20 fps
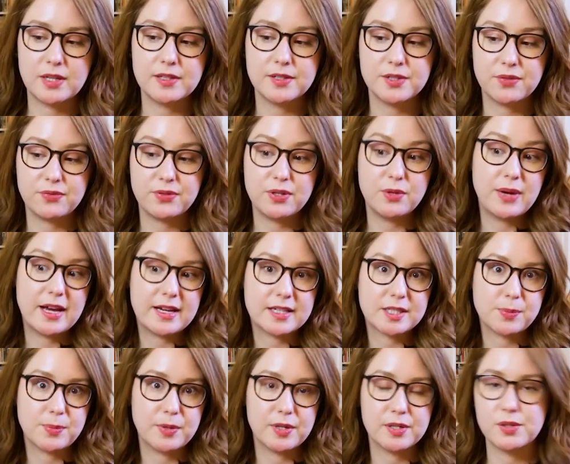well as a few
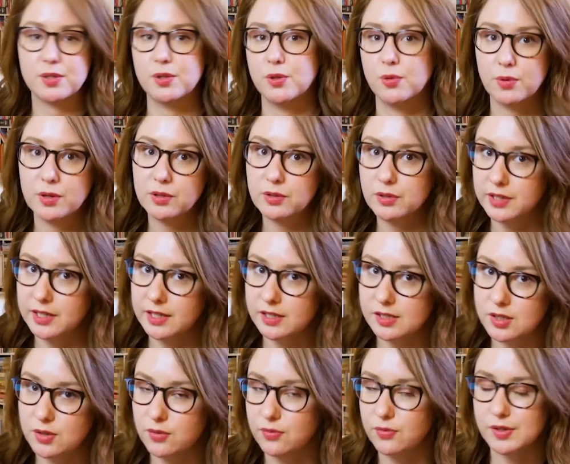experts who were looking
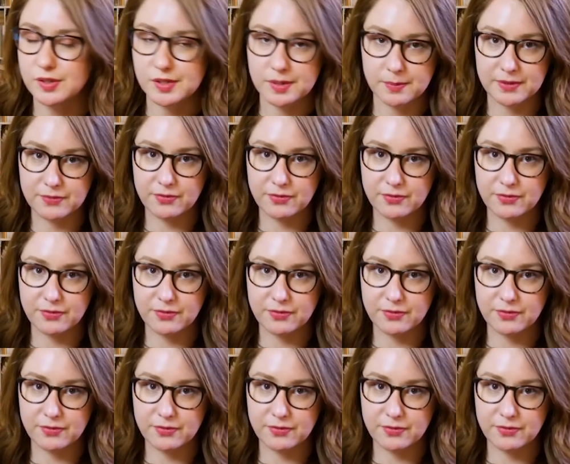to for some